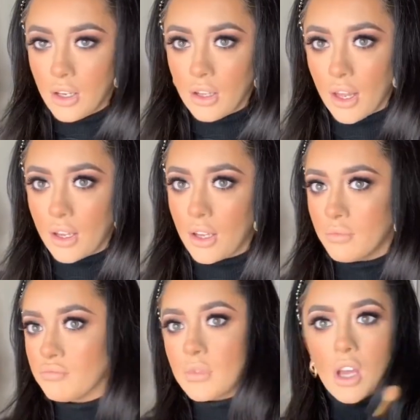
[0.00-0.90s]
Like
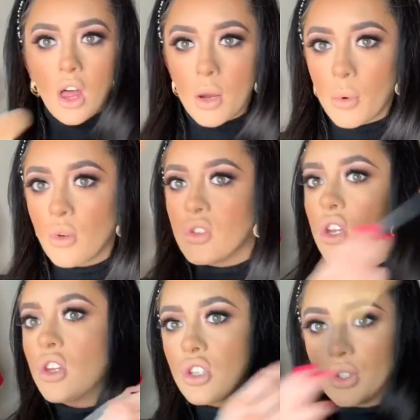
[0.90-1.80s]
the collarbones,
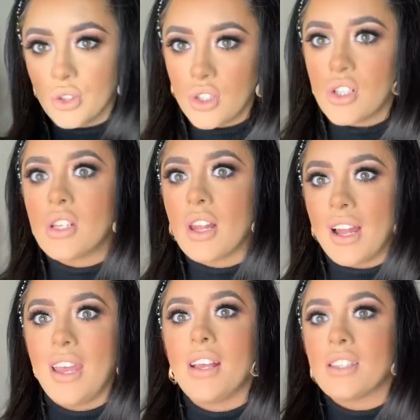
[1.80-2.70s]
the shoulders, the
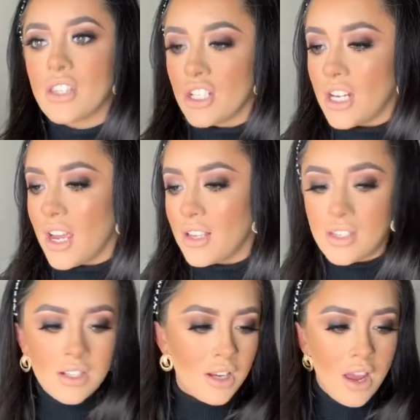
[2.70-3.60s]
legs, the chest